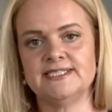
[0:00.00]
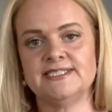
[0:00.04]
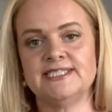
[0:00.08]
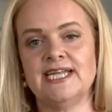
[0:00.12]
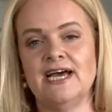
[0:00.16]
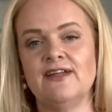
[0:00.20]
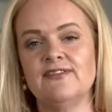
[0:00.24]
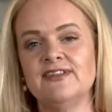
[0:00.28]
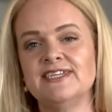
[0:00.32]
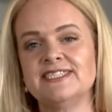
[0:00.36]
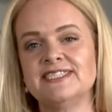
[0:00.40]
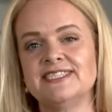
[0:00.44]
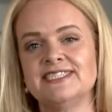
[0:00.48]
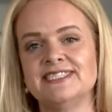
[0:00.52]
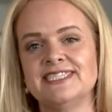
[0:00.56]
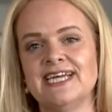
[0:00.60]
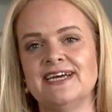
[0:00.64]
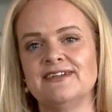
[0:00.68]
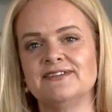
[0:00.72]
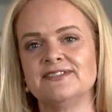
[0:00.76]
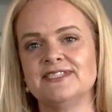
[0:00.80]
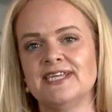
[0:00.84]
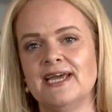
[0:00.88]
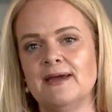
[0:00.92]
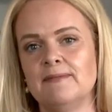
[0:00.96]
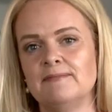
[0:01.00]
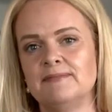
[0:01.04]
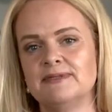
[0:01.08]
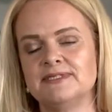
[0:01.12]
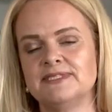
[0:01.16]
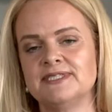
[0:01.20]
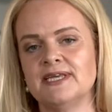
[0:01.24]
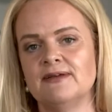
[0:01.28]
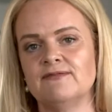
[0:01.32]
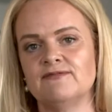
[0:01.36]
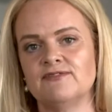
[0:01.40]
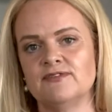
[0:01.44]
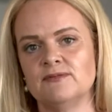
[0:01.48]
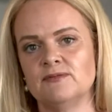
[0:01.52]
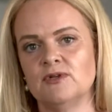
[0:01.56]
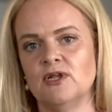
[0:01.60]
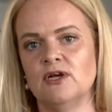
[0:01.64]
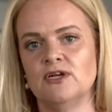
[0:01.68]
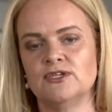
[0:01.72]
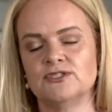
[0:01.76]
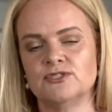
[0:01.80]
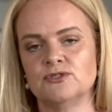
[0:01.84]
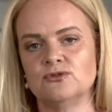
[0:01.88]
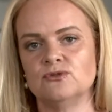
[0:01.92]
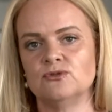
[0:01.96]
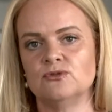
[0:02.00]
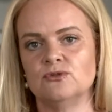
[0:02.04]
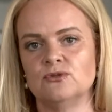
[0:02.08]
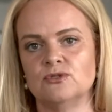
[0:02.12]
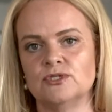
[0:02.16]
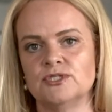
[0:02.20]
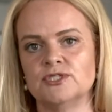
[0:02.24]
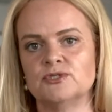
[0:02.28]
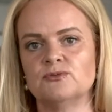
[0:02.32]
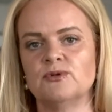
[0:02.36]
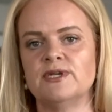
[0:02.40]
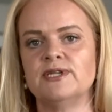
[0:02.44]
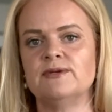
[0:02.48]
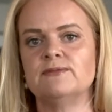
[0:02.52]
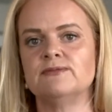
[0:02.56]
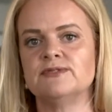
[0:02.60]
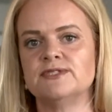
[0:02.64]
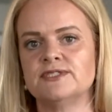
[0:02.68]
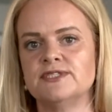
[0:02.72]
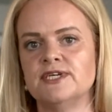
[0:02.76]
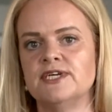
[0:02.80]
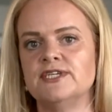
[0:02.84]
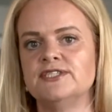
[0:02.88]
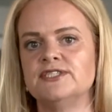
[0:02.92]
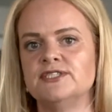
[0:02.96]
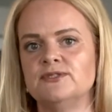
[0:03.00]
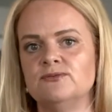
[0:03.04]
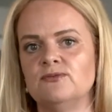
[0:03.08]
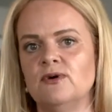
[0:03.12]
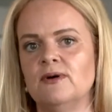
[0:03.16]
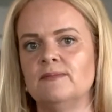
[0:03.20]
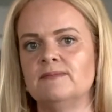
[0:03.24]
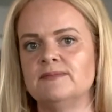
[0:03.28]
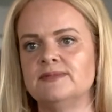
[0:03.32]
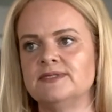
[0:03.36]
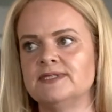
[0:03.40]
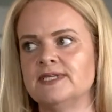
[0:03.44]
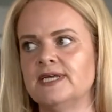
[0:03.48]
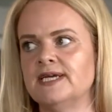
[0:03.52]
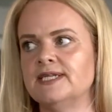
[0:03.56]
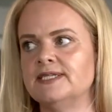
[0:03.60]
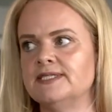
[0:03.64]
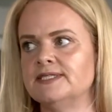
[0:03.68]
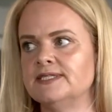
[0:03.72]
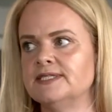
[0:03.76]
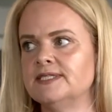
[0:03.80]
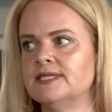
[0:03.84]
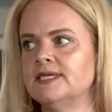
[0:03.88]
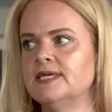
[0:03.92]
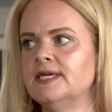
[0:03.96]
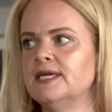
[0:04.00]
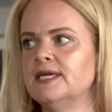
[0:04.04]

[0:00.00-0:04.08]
Now, this is down 10% from last August when it was 31%.